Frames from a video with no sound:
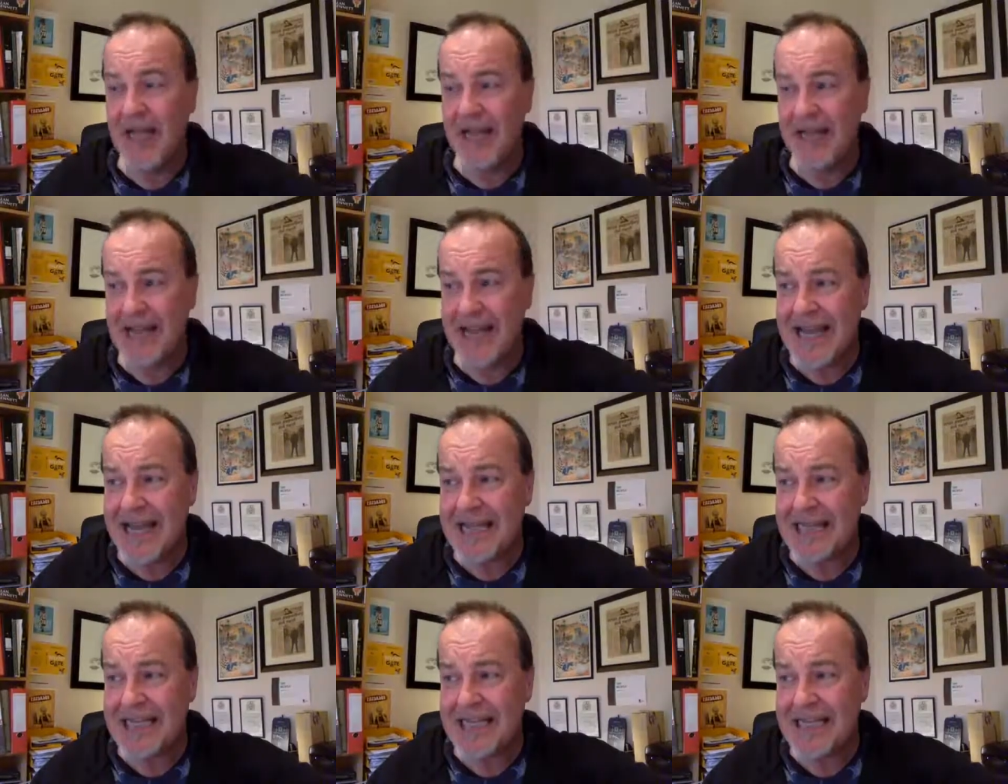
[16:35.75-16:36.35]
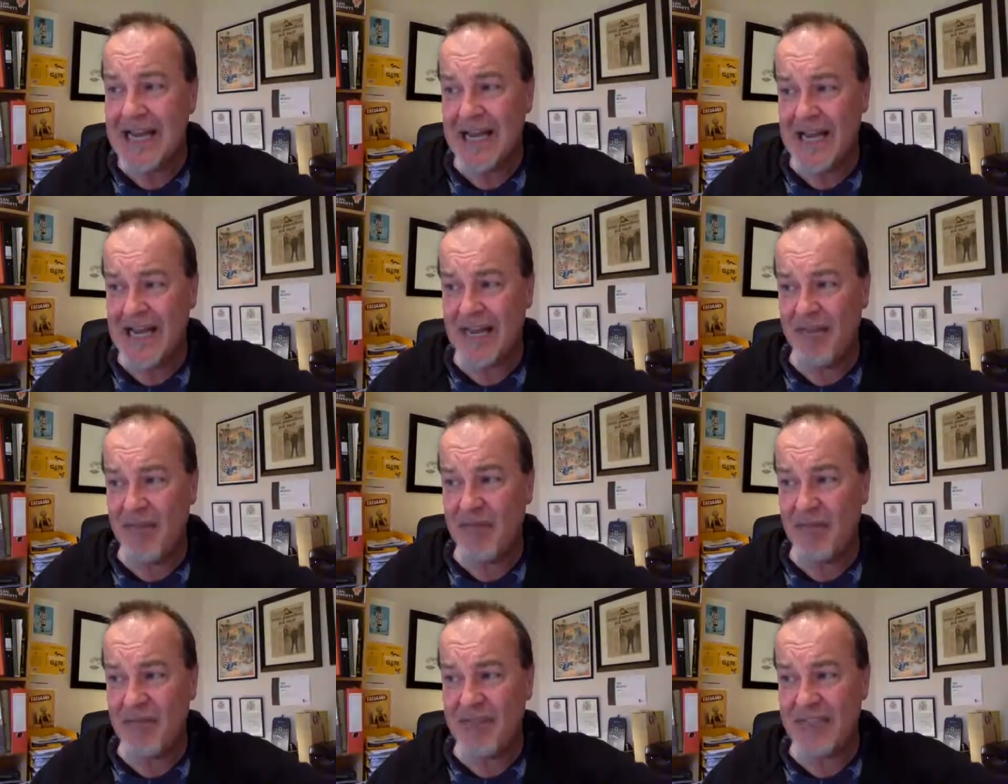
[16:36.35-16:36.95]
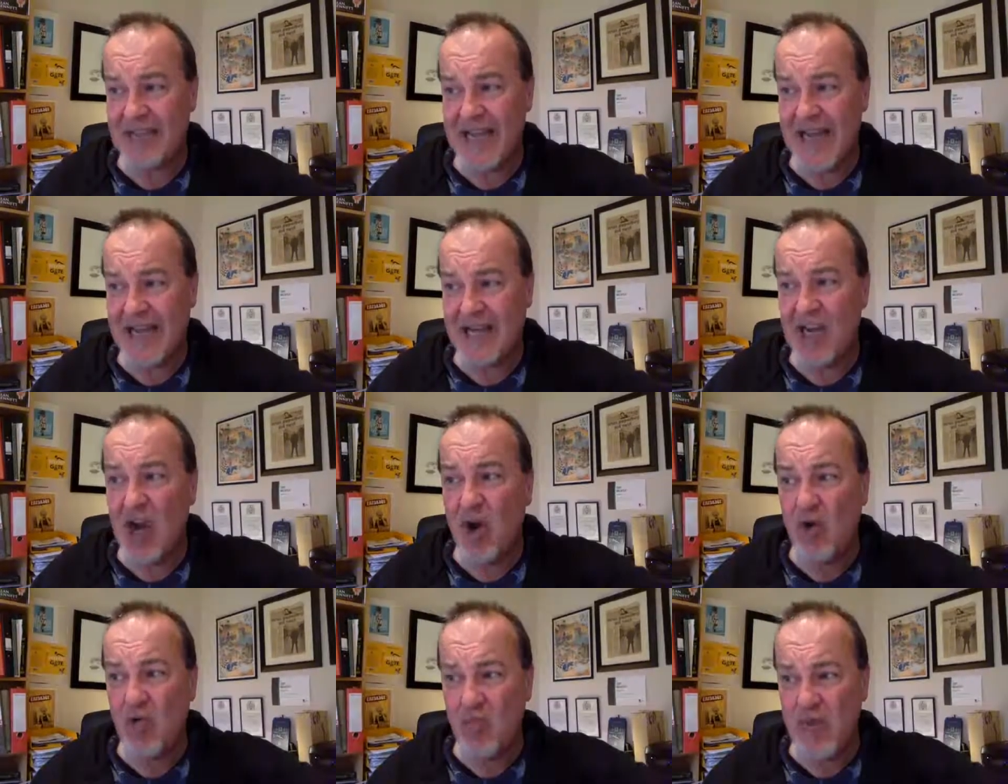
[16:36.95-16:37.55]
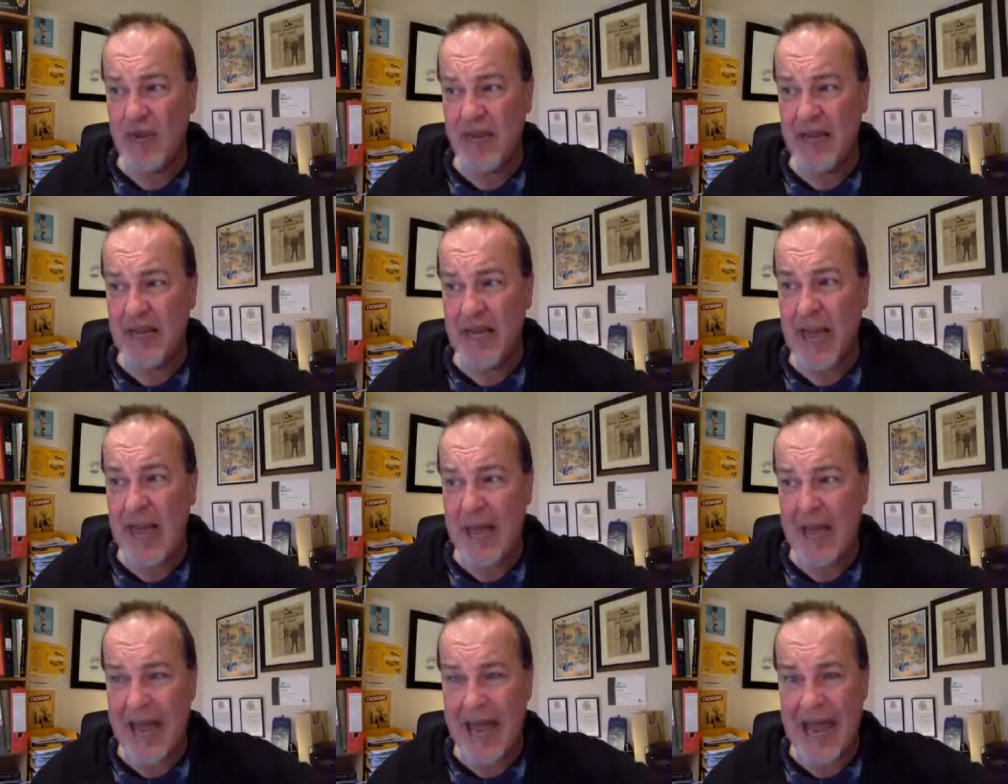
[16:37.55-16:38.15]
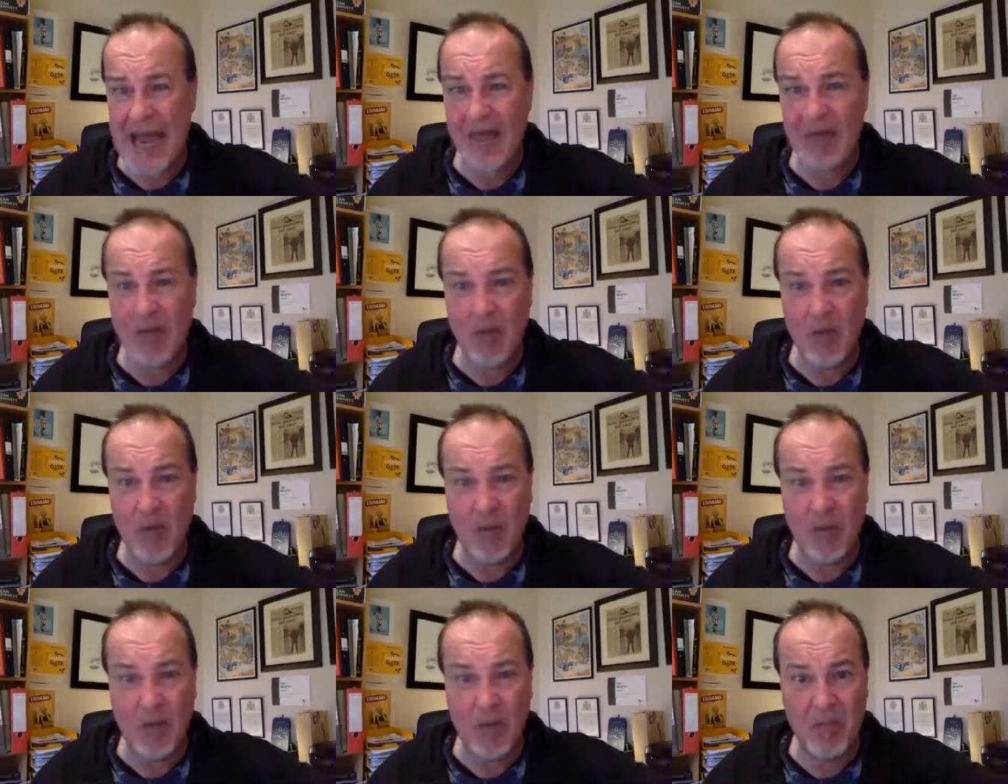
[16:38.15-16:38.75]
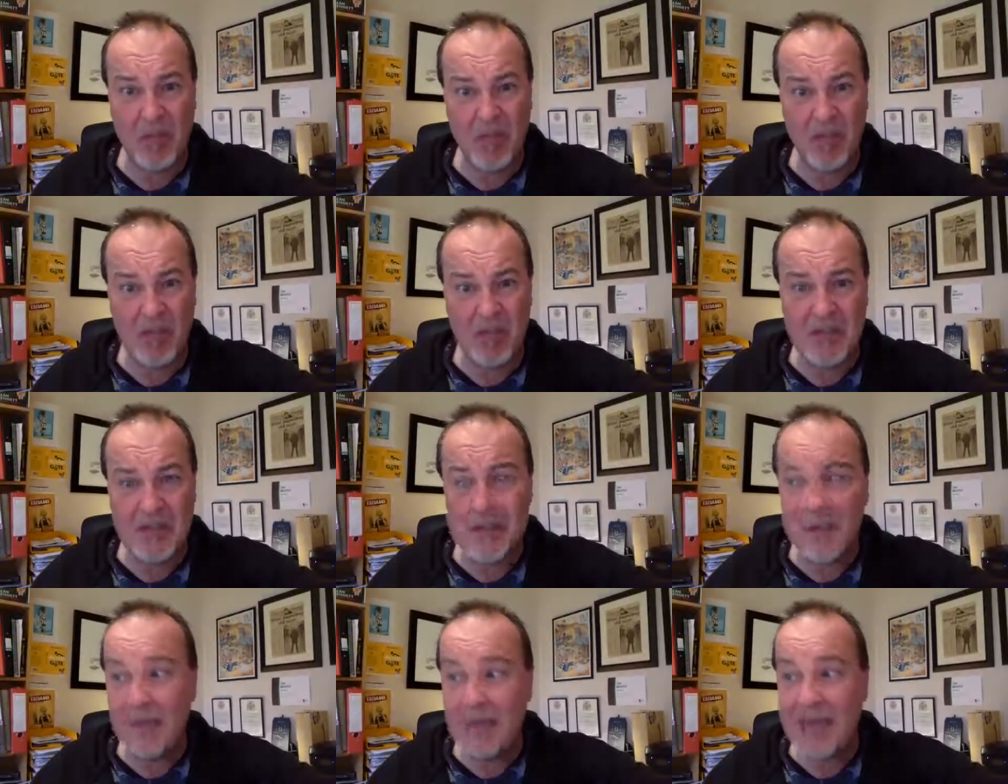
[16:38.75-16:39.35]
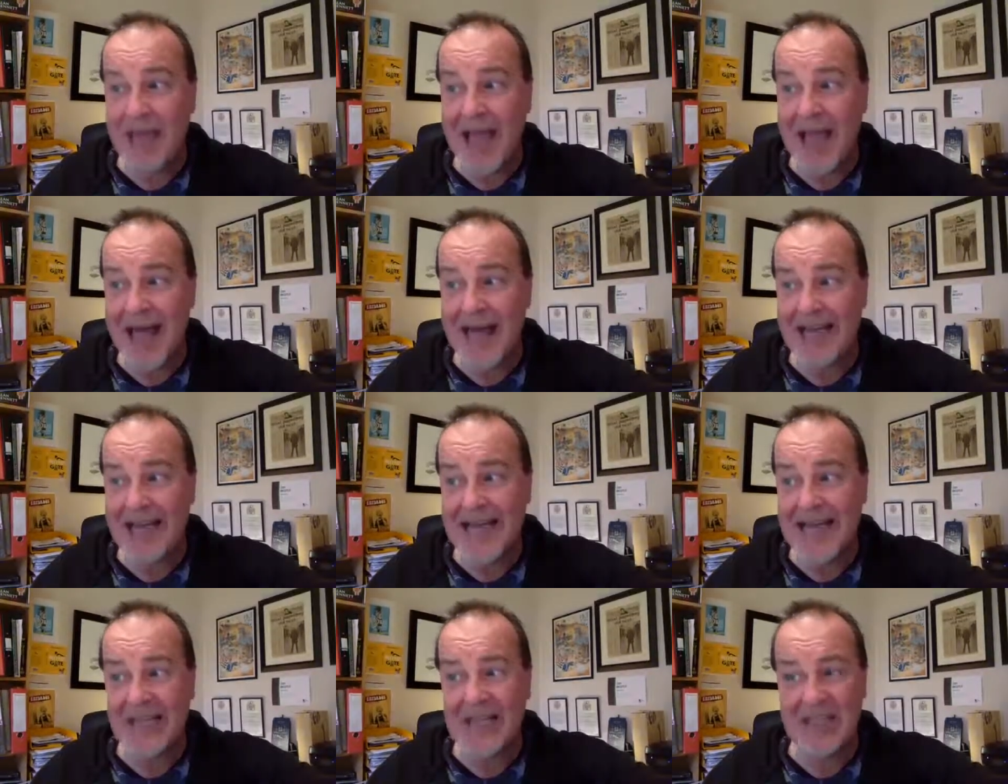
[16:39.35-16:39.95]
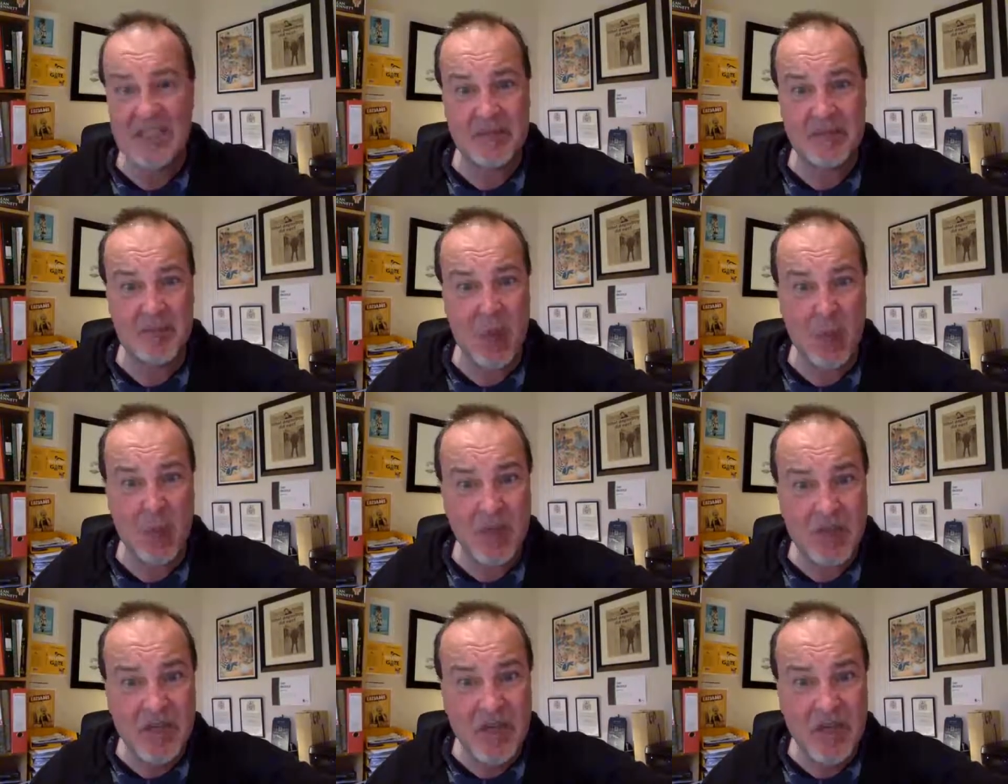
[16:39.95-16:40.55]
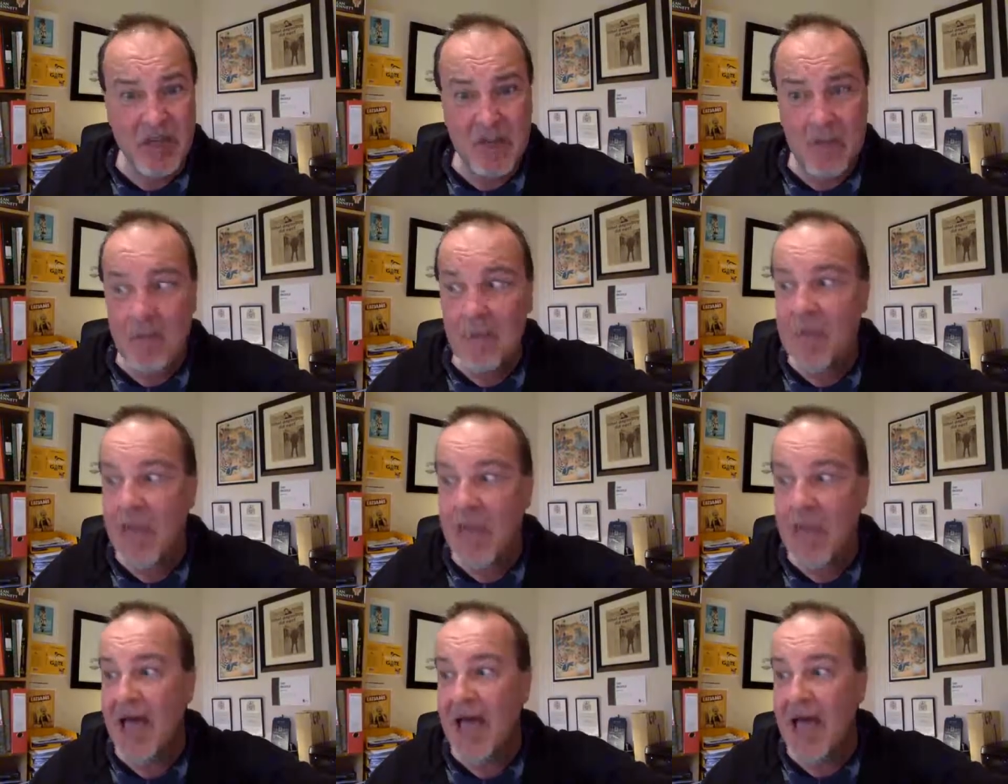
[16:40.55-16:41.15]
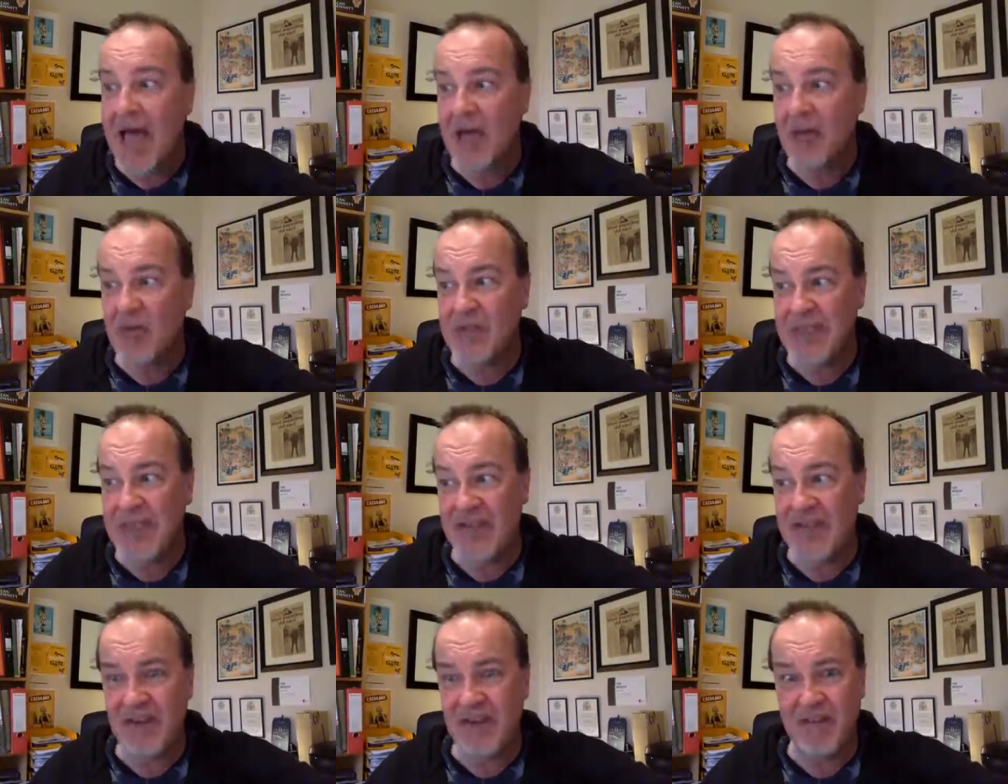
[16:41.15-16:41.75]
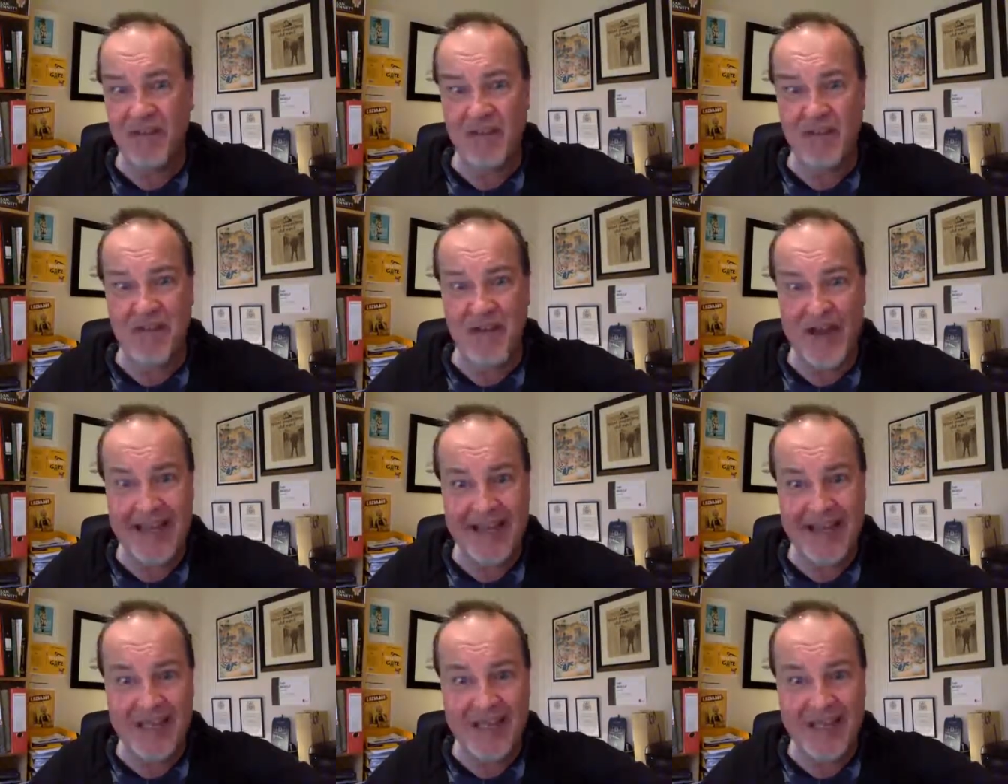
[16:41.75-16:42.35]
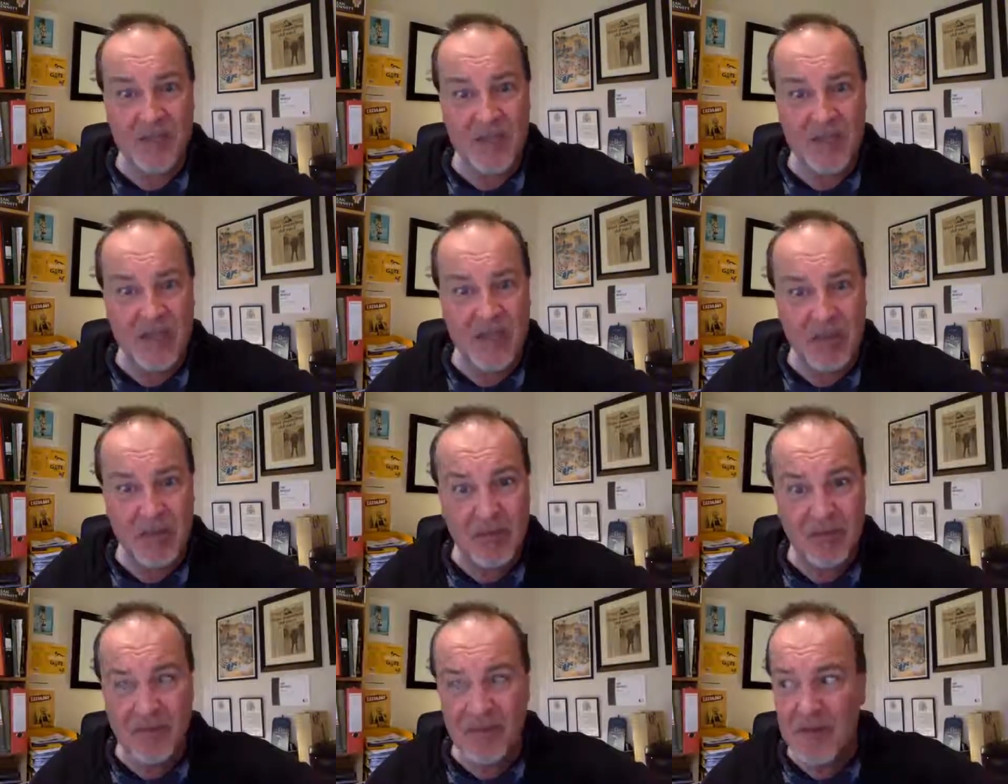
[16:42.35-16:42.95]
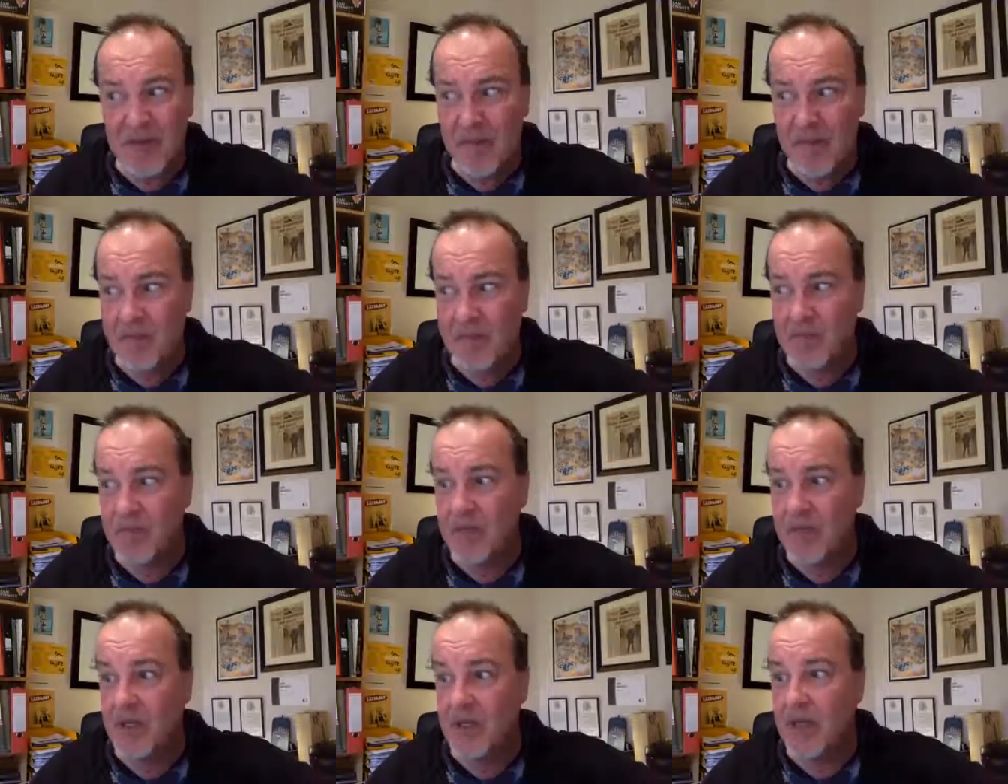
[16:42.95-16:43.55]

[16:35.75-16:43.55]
Leslie lived beside real live Republicans and spoke to them and was even friends with some of them.